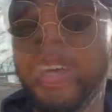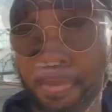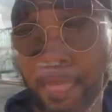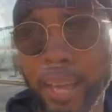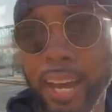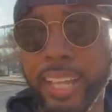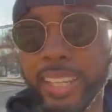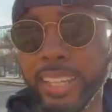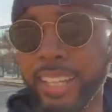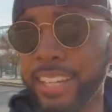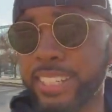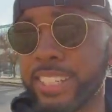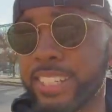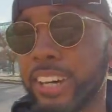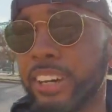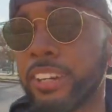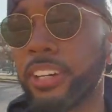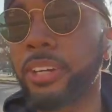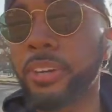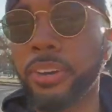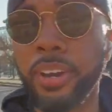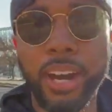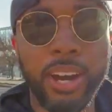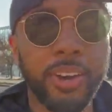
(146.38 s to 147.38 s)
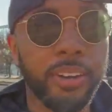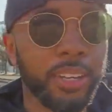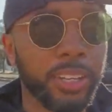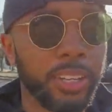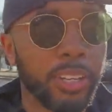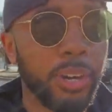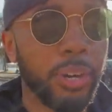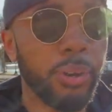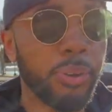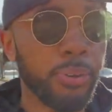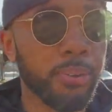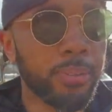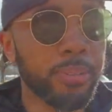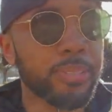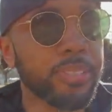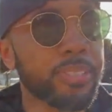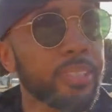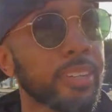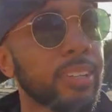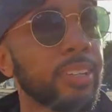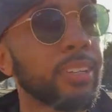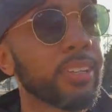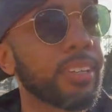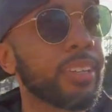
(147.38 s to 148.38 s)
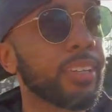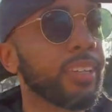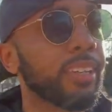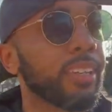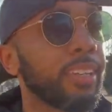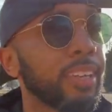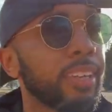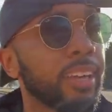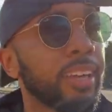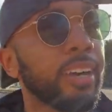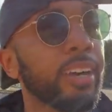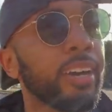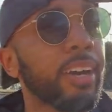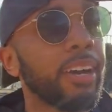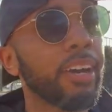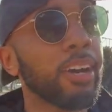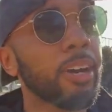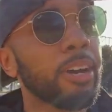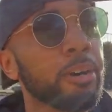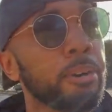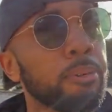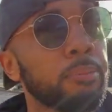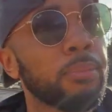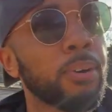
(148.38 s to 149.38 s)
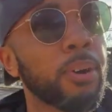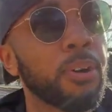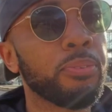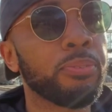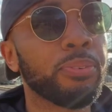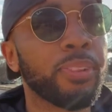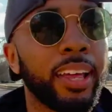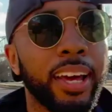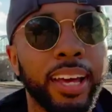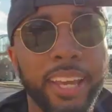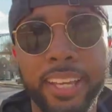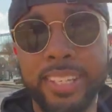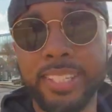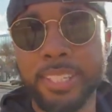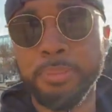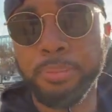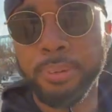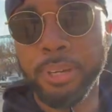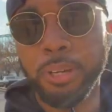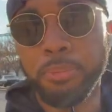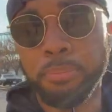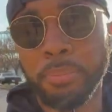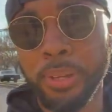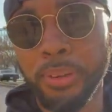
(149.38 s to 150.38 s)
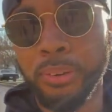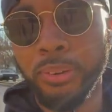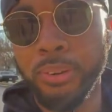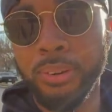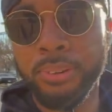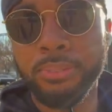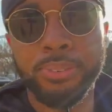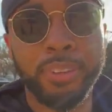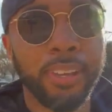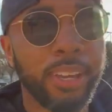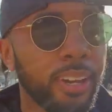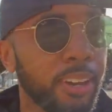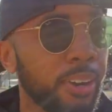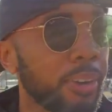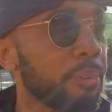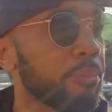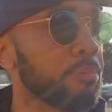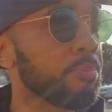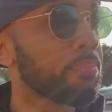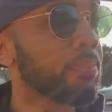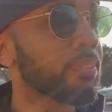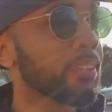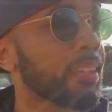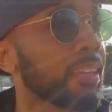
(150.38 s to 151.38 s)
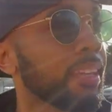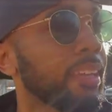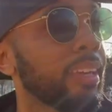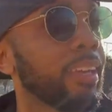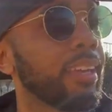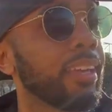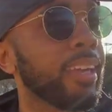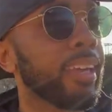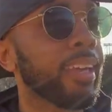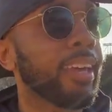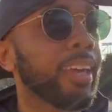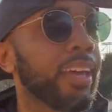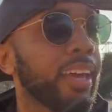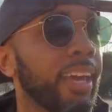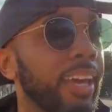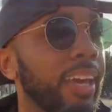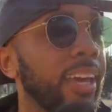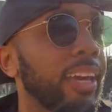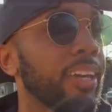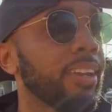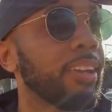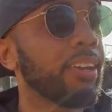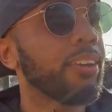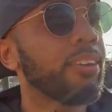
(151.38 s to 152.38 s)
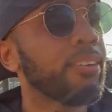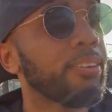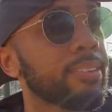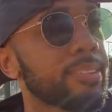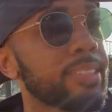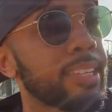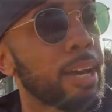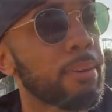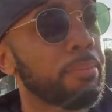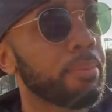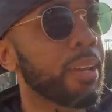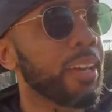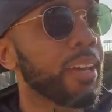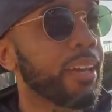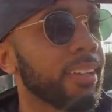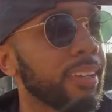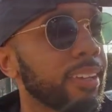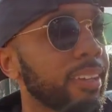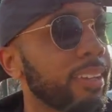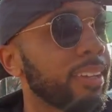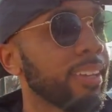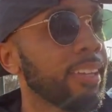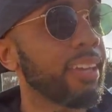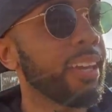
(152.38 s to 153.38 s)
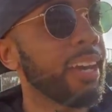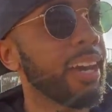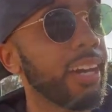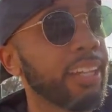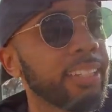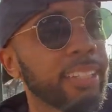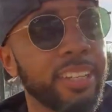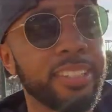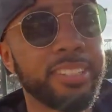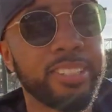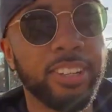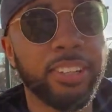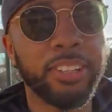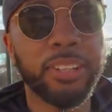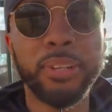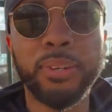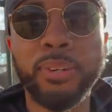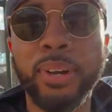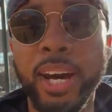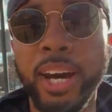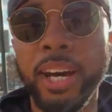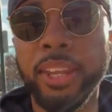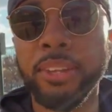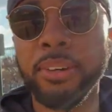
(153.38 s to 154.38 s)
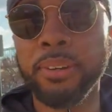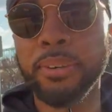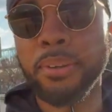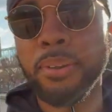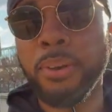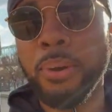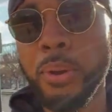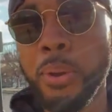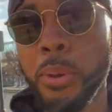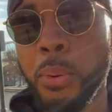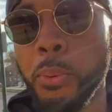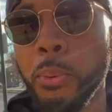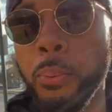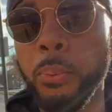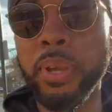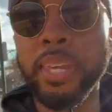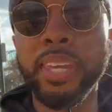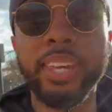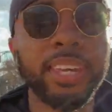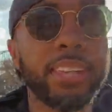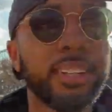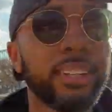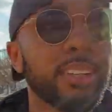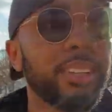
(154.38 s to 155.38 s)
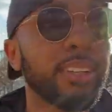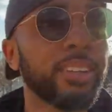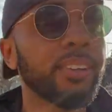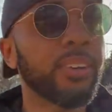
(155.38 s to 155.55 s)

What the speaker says: I'll let y'all know how it goes. Hopefully I get some good b-roll for y'all, and on top of that, I'll let y'all know how the weekend